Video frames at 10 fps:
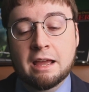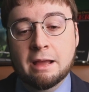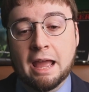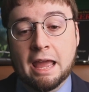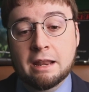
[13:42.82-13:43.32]

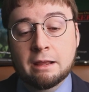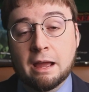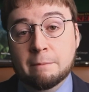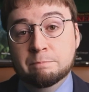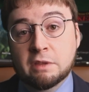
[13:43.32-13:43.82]
And
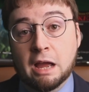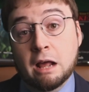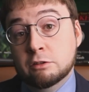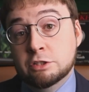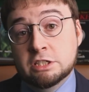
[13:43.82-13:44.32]

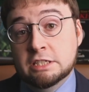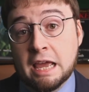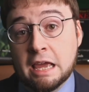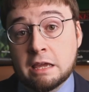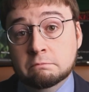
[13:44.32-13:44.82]
I'll just
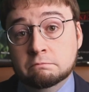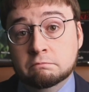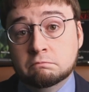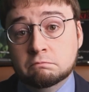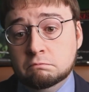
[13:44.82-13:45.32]
say
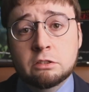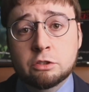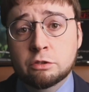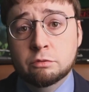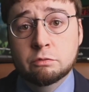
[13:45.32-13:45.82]

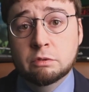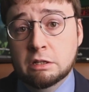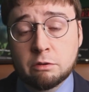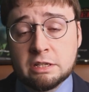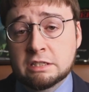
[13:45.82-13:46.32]

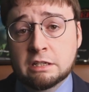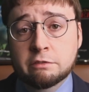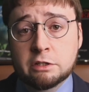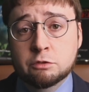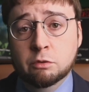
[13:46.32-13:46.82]
to, this
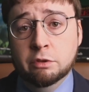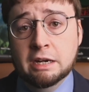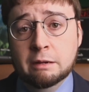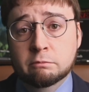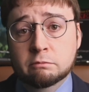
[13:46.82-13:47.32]
individual that
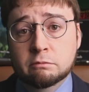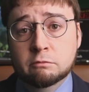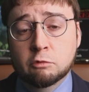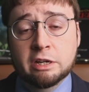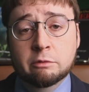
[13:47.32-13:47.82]
I'm
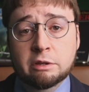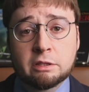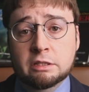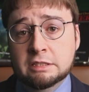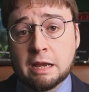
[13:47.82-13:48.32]
working with
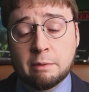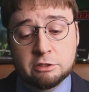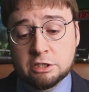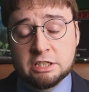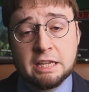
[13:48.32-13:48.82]
at the time, I'll
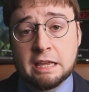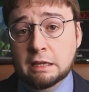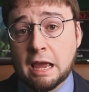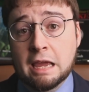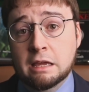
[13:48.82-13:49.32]
just say,
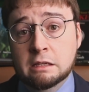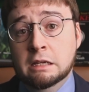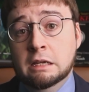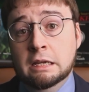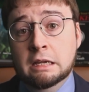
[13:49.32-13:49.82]
hey,
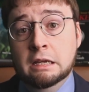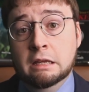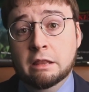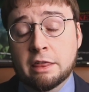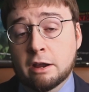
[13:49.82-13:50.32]

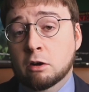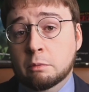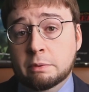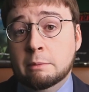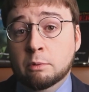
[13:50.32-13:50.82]
there are
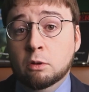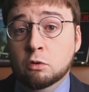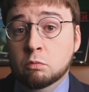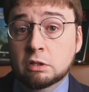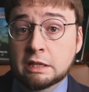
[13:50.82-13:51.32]
people who
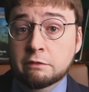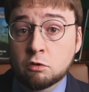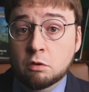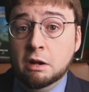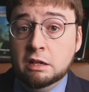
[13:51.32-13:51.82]
will give
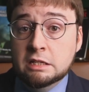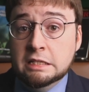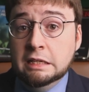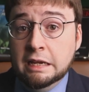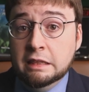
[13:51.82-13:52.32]
you a
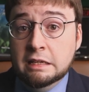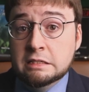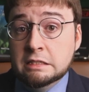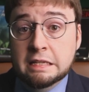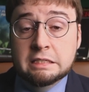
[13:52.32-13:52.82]
policy like
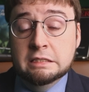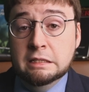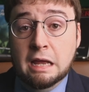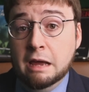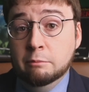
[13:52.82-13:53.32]
this. It's
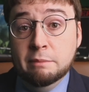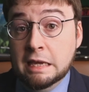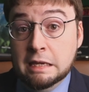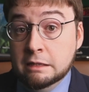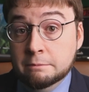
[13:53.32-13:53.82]
not me.